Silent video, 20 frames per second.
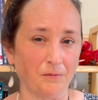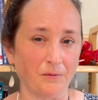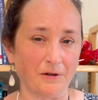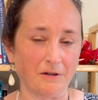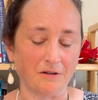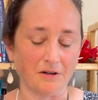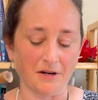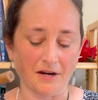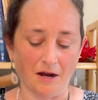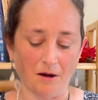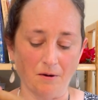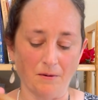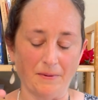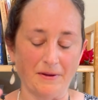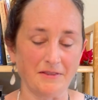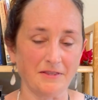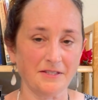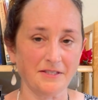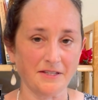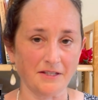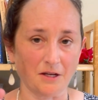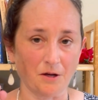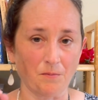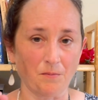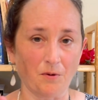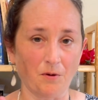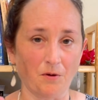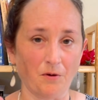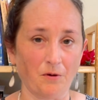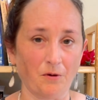weirded out about the singing
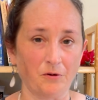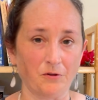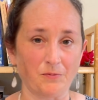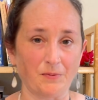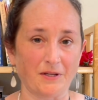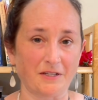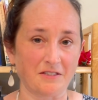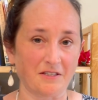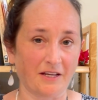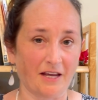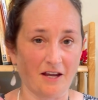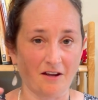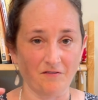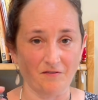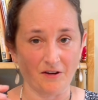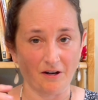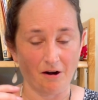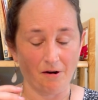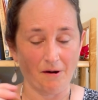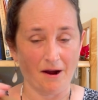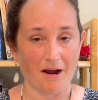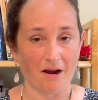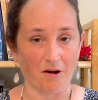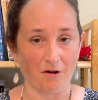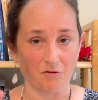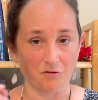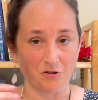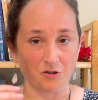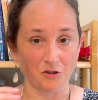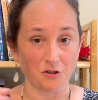bowls because they can't figure out
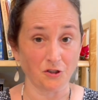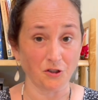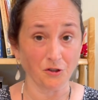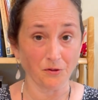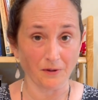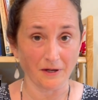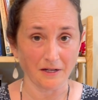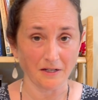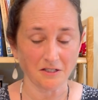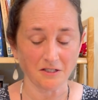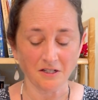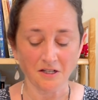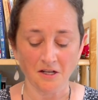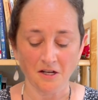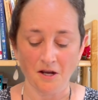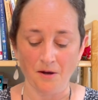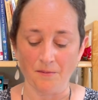how to do it.